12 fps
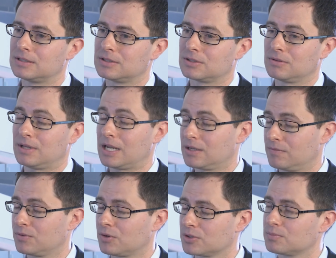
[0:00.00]
So that,
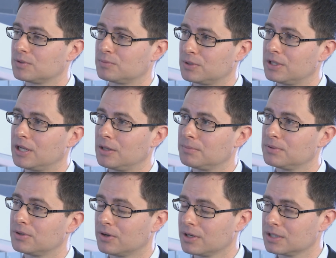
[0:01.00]
of course, will help
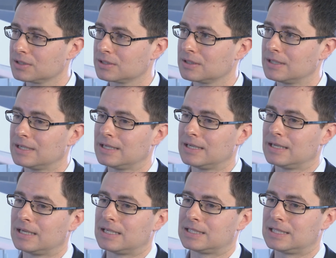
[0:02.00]
earnings.
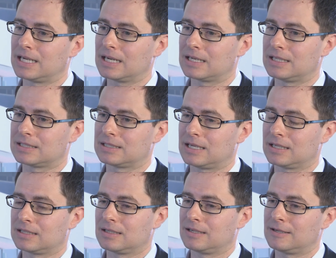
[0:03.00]
Secondly is
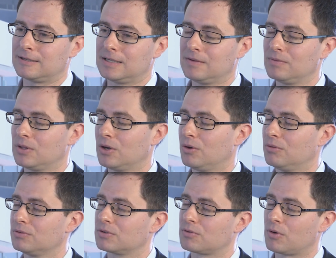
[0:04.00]
that even
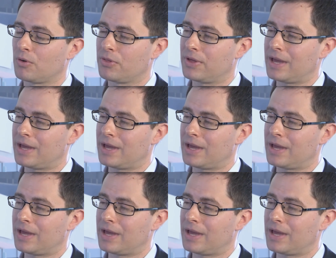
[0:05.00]
though growth